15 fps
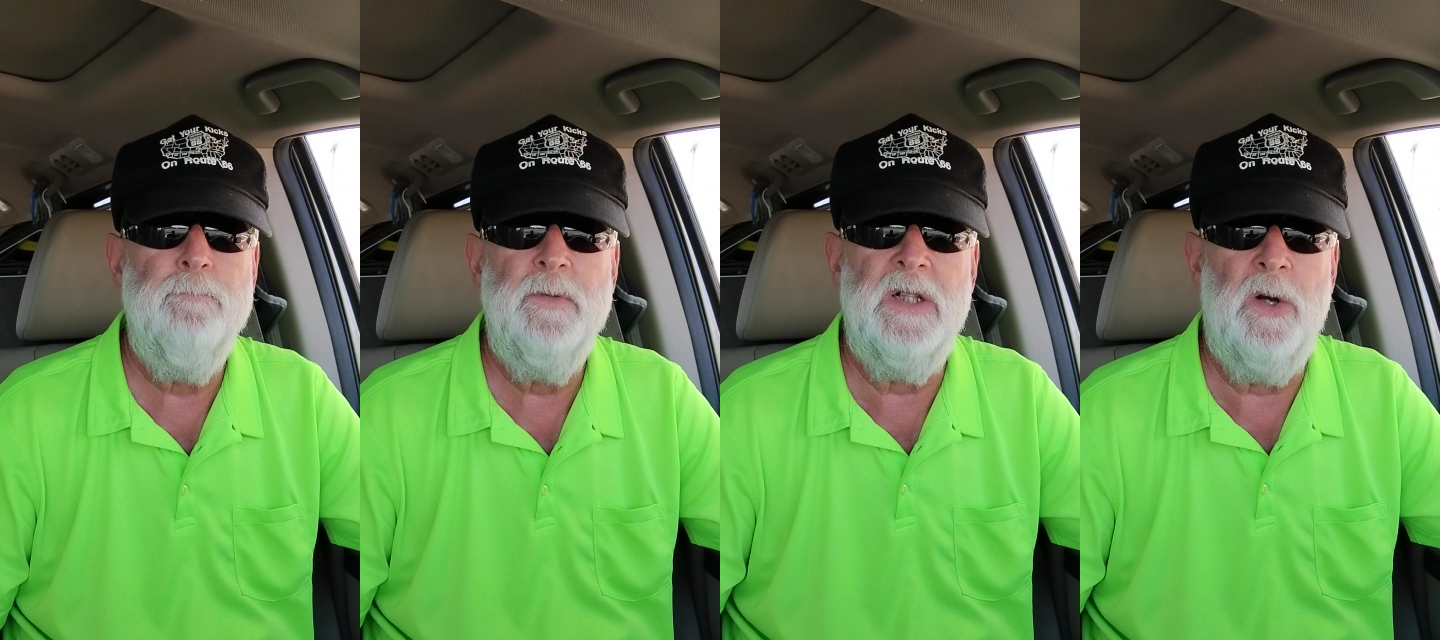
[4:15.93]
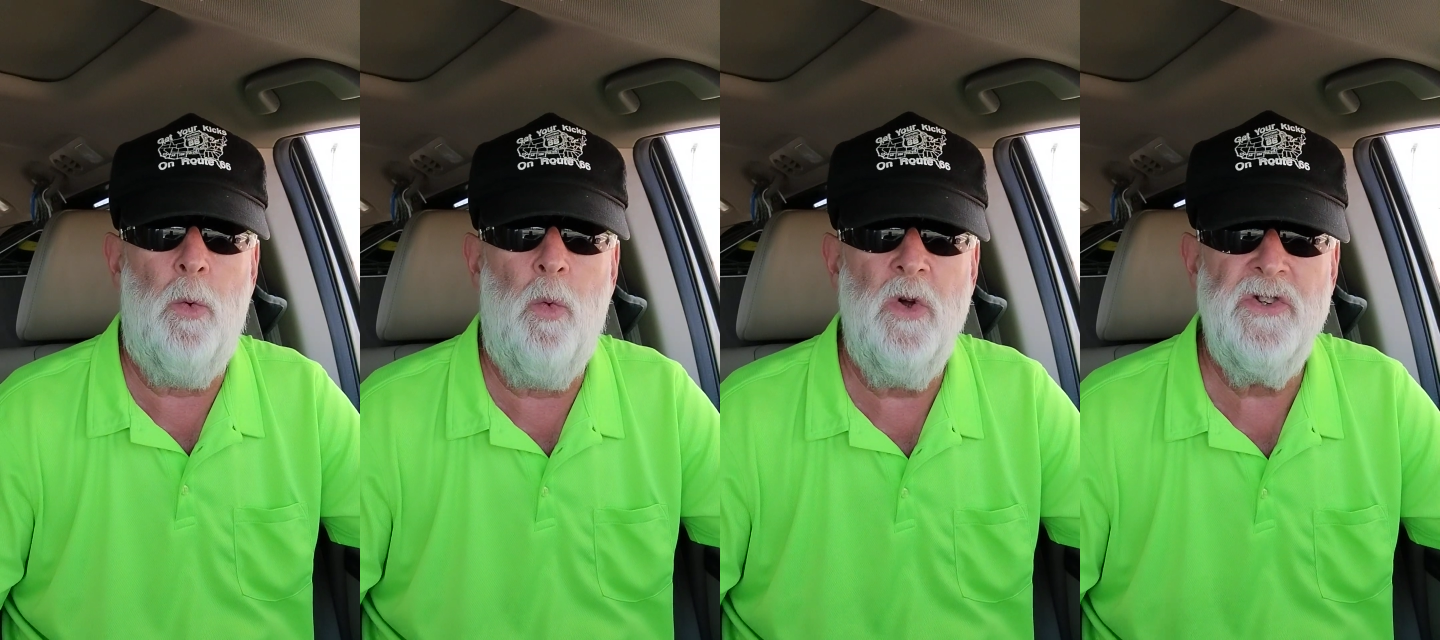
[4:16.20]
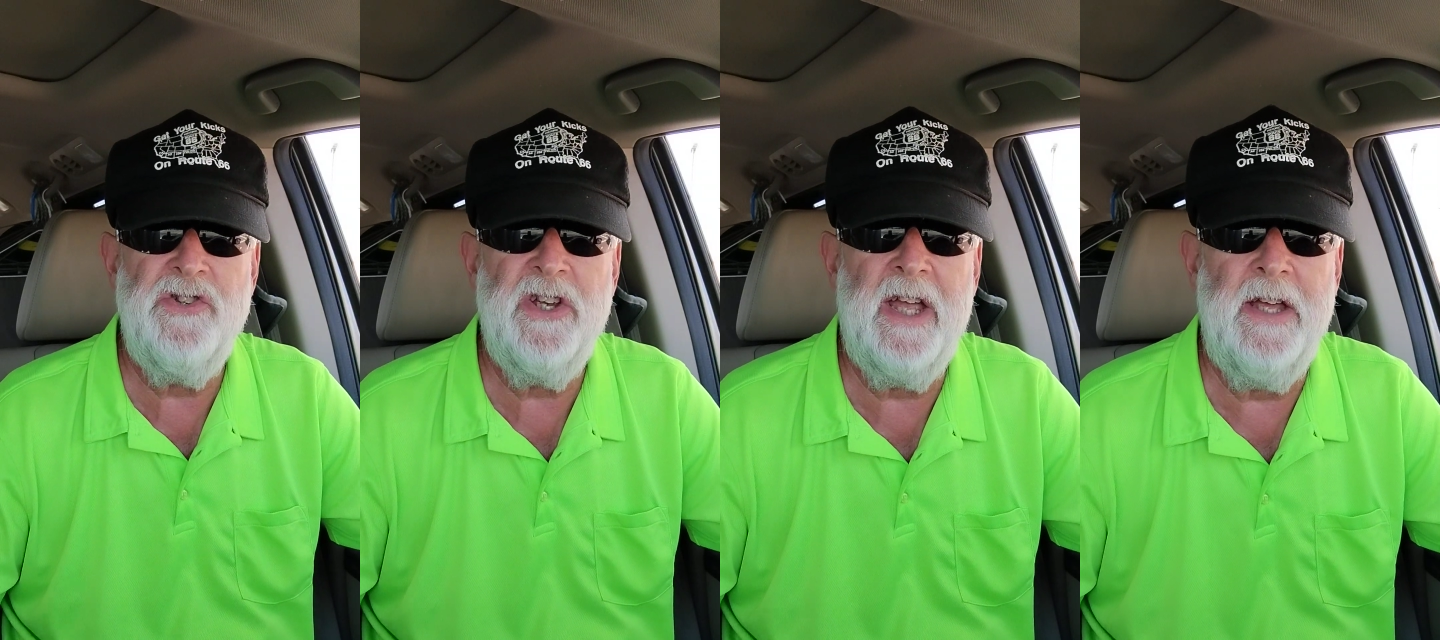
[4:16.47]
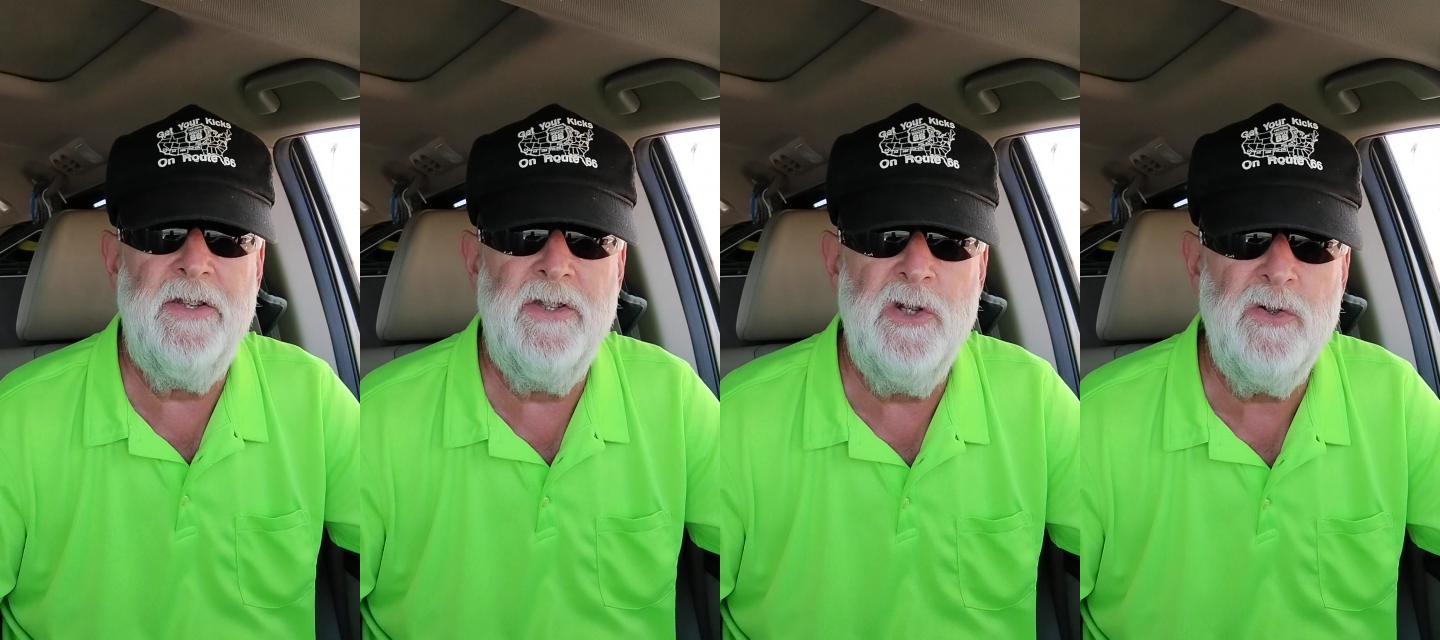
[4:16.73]
once you
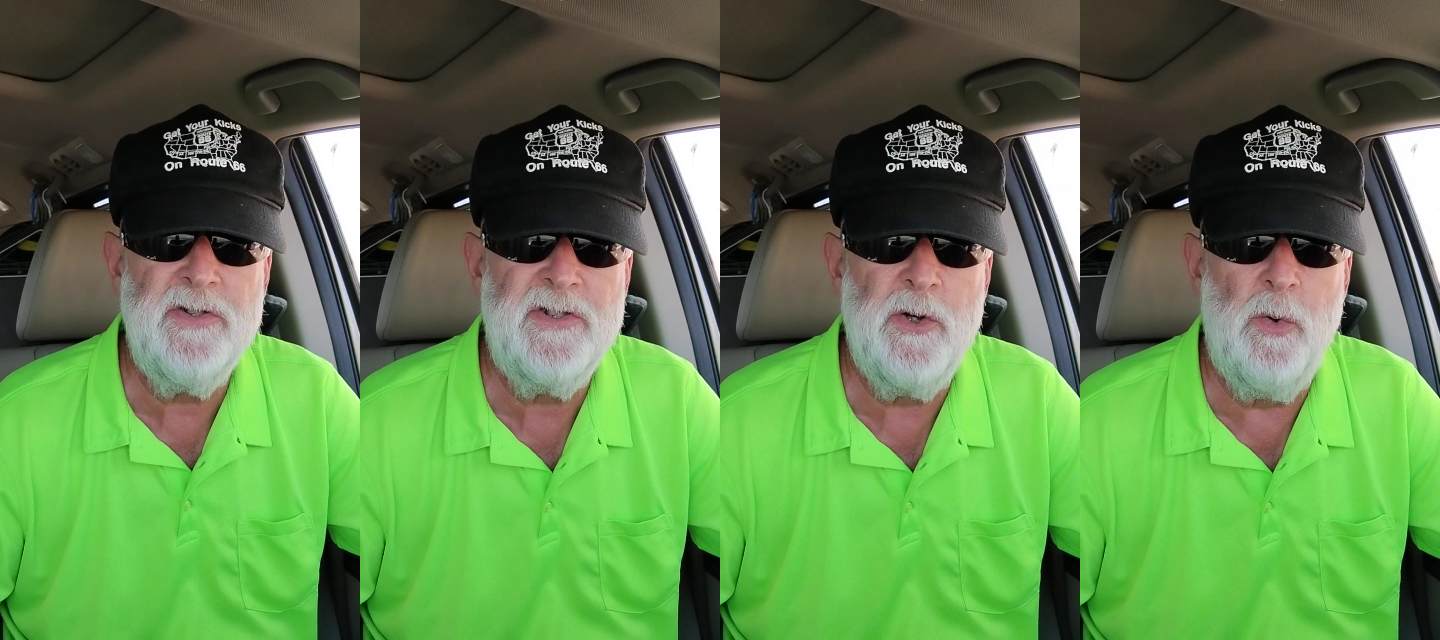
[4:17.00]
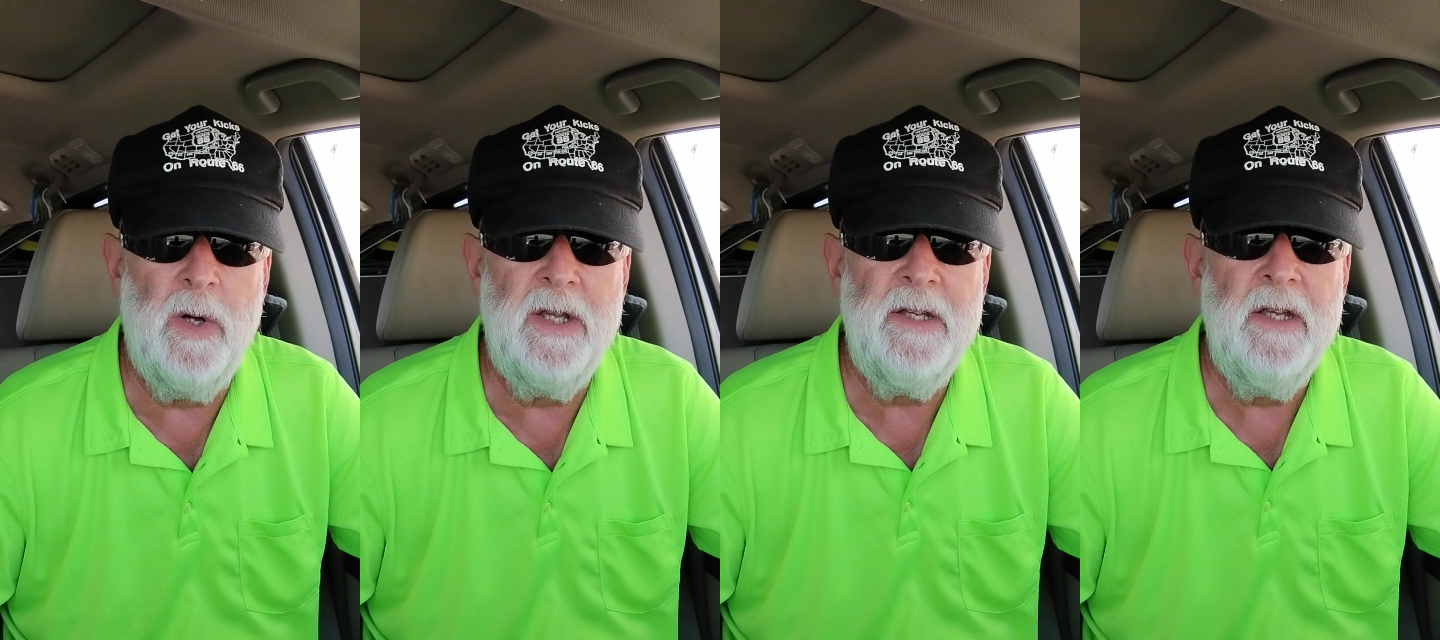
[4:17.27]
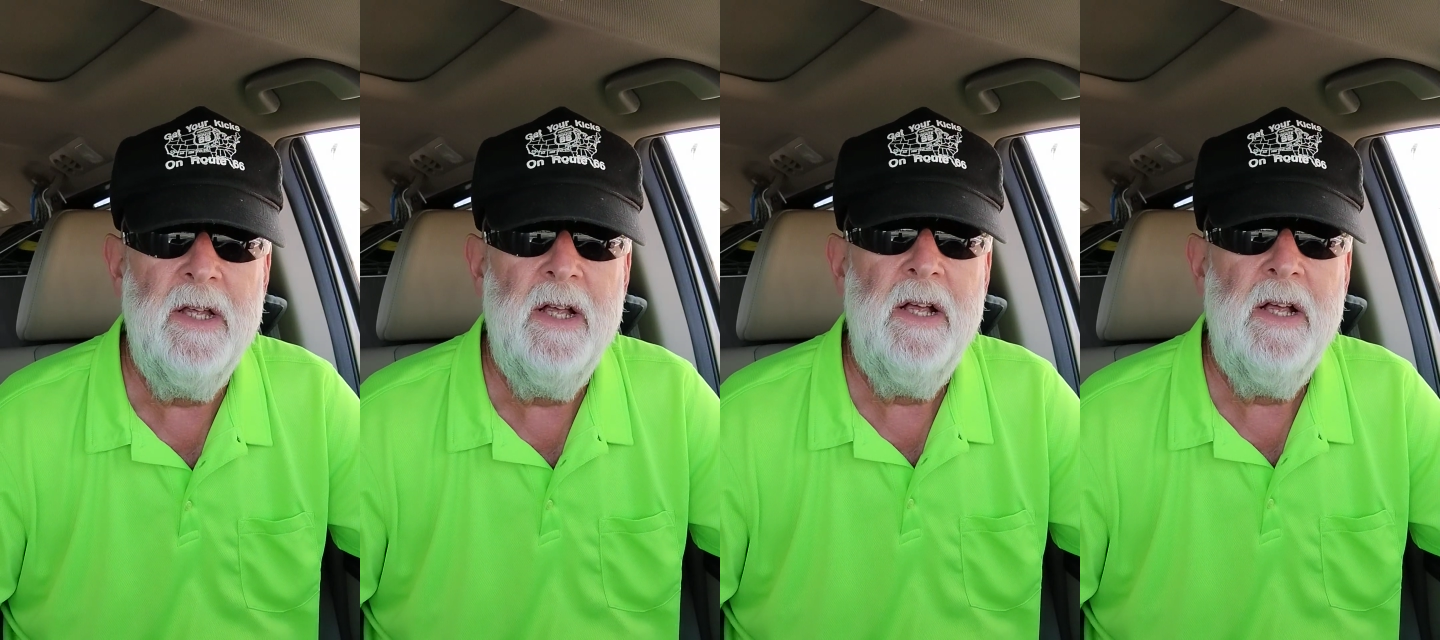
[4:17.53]
get used to it,